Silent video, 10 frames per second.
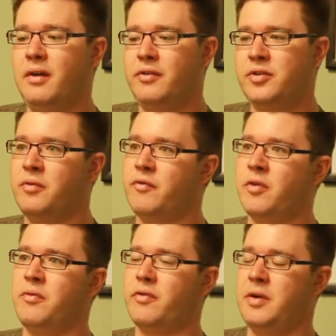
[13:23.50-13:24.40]
so
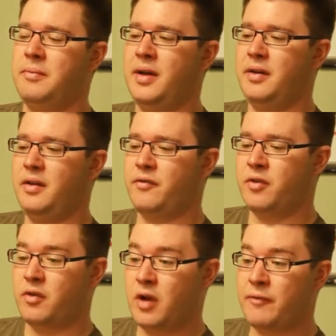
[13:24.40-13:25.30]
for, for in my
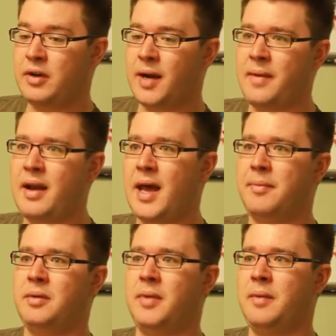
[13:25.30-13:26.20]
for every time that
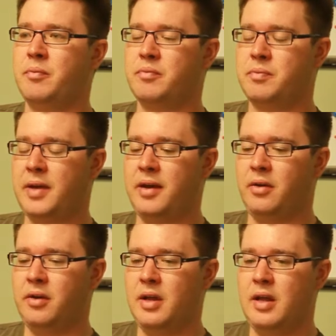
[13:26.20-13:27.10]
happened in my panel,